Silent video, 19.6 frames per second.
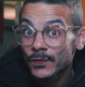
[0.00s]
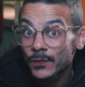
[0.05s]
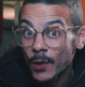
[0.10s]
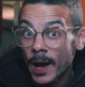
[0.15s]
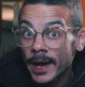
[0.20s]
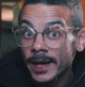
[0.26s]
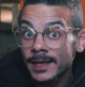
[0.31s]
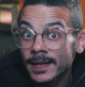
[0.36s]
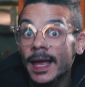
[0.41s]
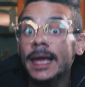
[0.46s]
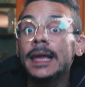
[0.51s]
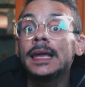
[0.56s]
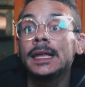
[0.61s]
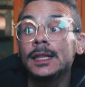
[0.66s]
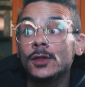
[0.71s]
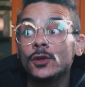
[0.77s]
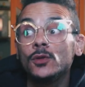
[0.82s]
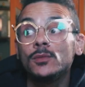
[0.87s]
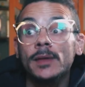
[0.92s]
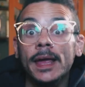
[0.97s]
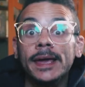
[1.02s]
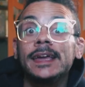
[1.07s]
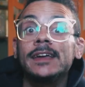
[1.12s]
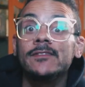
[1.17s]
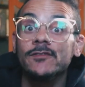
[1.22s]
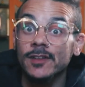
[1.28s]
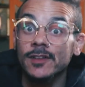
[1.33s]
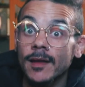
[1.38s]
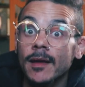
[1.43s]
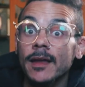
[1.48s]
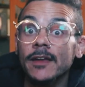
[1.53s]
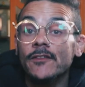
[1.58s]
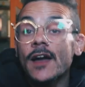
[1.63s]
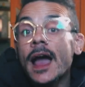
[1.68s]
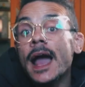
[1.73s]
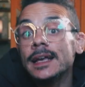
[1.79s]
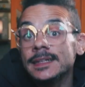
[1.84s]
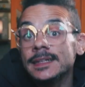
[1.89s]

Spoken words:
right? Like, if I